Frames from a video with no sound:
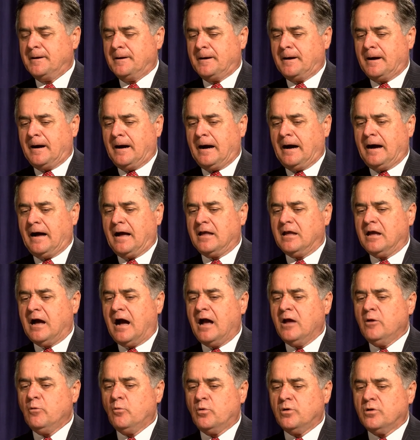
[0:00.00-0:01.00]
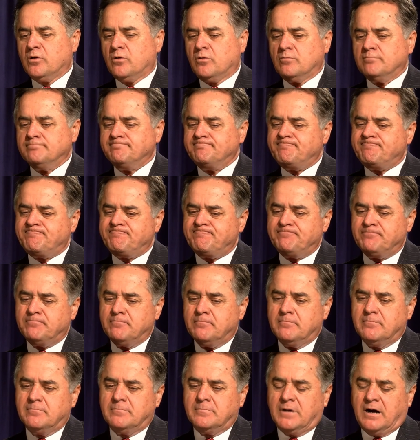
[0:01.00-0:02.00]
I will
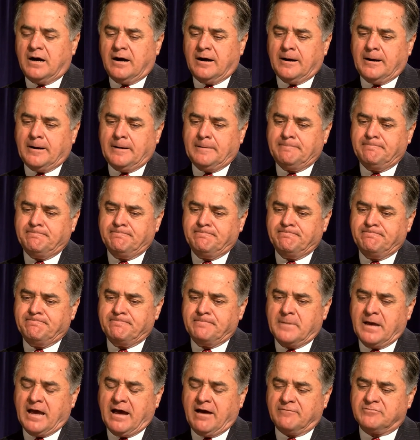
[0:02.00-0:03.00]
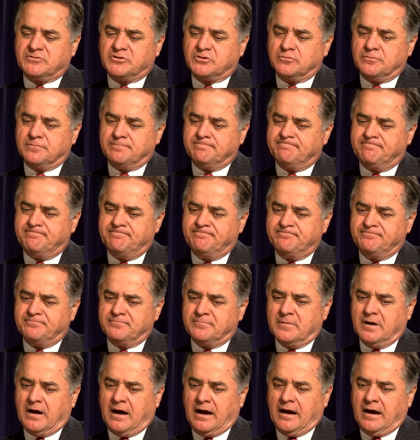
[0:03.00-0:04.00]
um, have to.
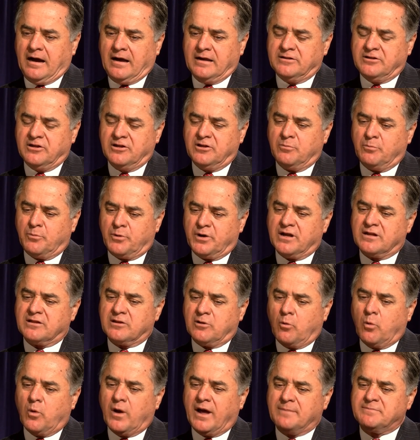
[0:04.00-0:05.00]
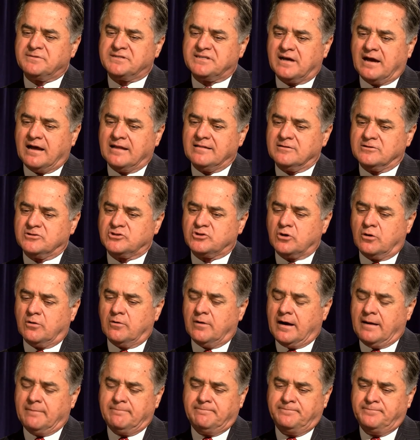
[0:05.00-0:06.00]
I didn't bring the website, so we'll
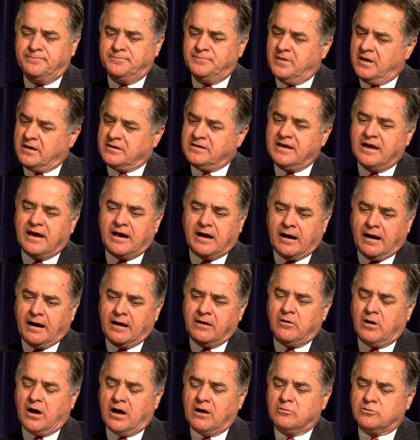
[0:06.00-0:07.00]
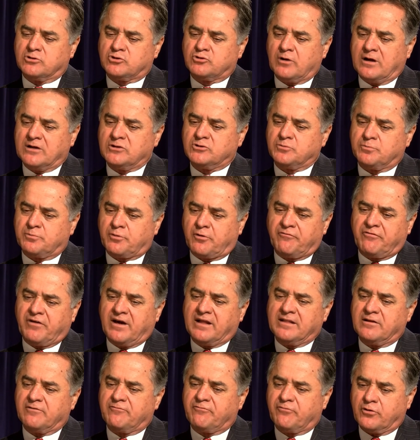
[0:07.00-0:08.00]
get it. From yeah, I, I will try to
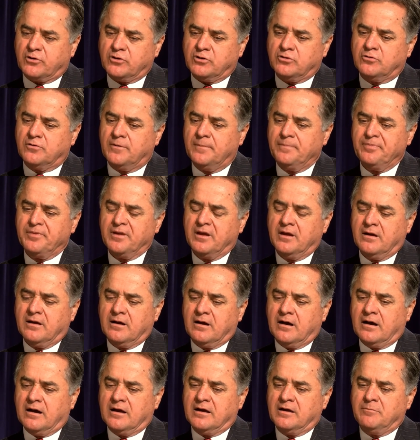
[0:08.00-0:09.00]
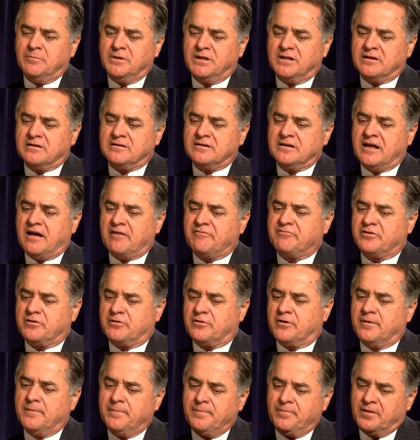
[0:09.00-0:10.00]
provide it for you uh, immediately
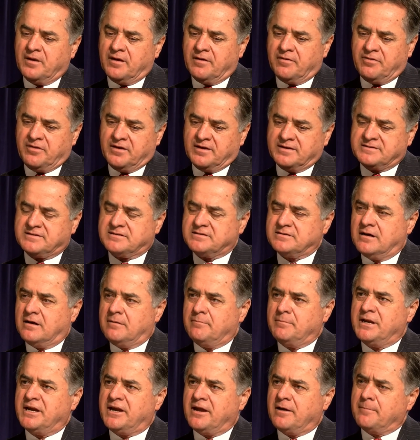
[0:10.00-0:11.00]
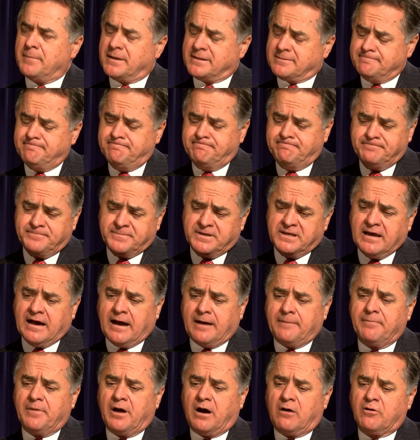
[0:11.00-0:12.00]
after this uh, meeting. But
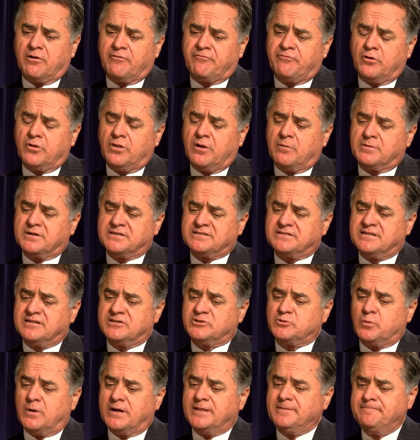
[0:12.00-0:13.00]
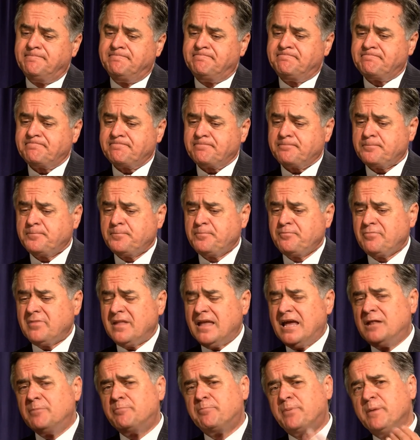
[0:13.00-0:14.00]
yeah, our phone number is this one,
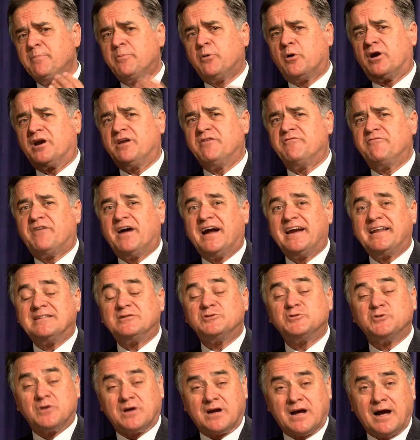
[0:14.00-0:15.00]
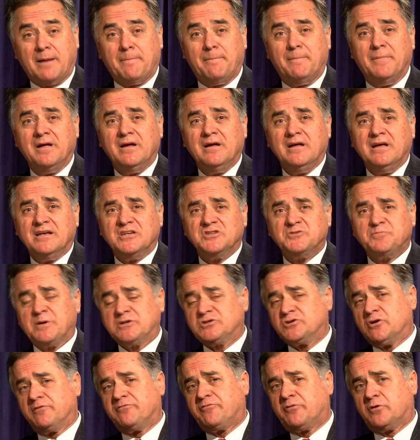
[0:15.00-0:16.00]
and people are invited to come
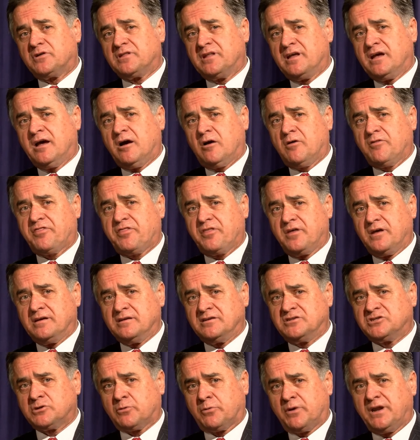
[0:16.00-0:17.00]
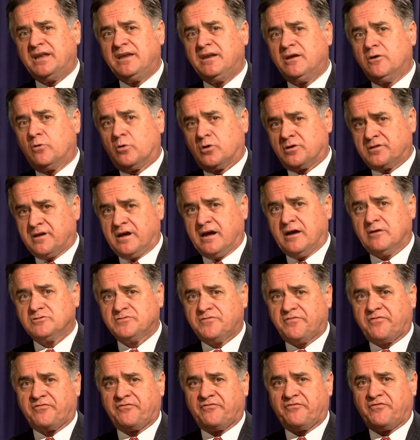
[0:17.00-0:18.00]
especially for the health eh, screening or the health
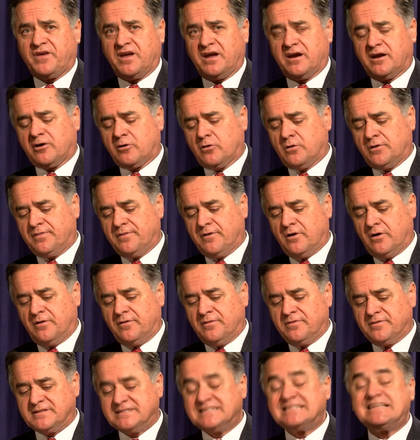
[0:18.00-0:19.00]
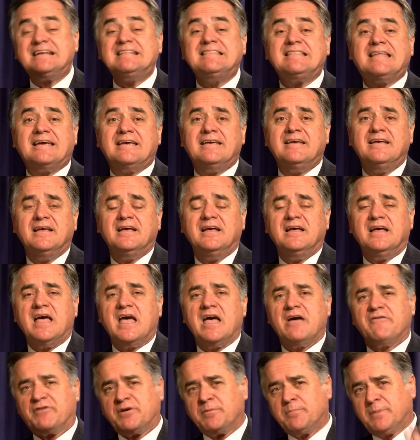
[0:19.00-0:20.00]
fair on, on Sunday,
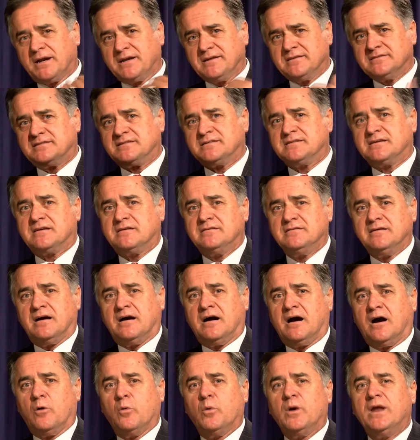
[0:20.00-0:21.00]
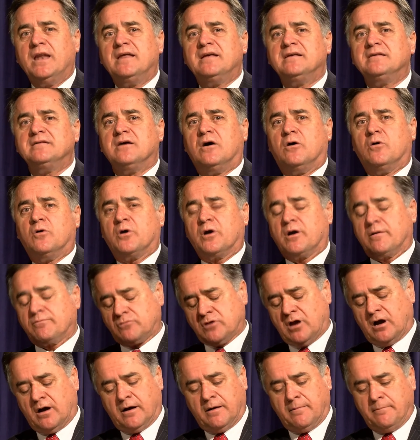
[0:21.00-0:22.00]
everybody's uh, willing or
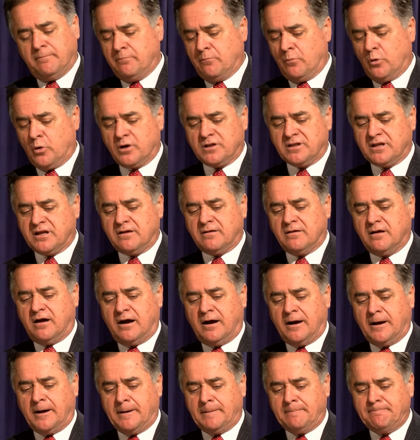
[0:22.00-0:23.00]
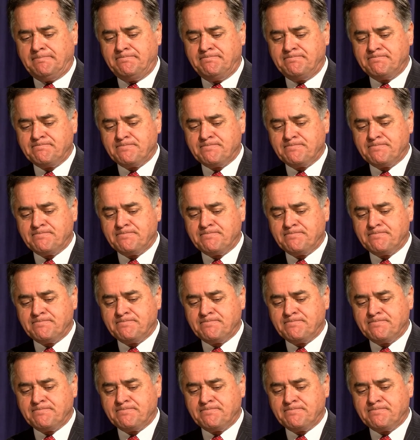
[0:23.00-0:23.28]
uh, more than um,